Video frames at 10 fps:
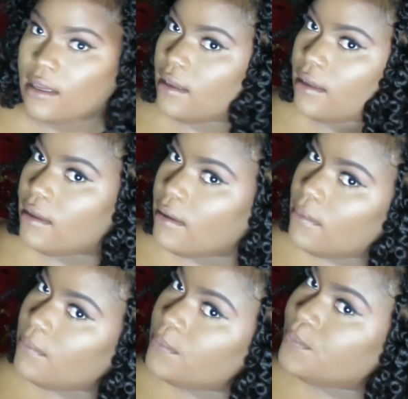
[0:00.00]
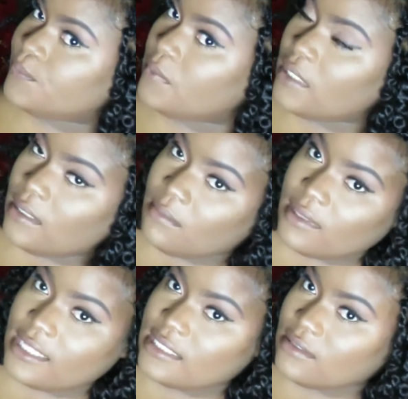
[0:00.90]
But
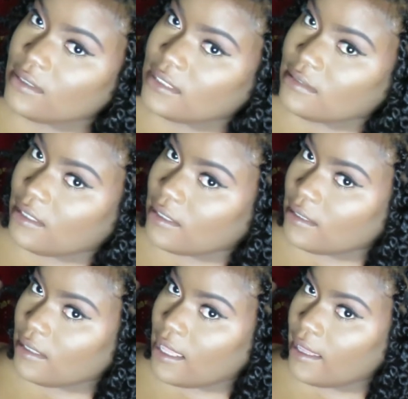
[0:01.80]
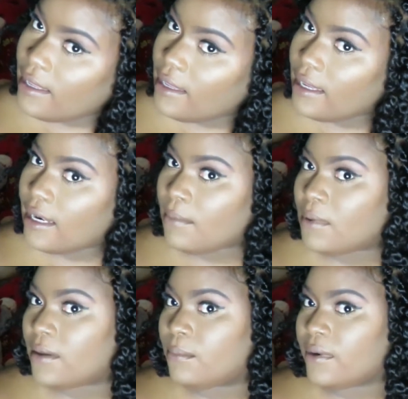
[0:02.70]
this is what it's looking like, and I'm
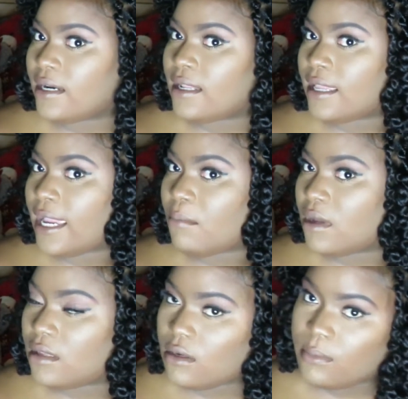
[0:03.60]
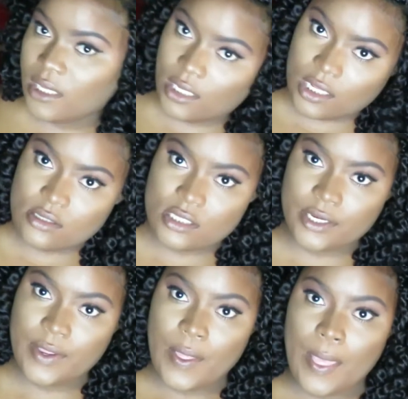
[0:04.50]
gonna bring the camera a little bit
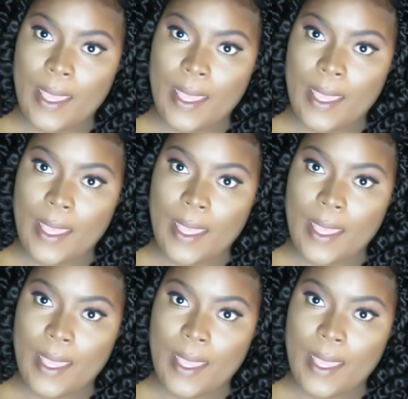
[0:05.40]
closer.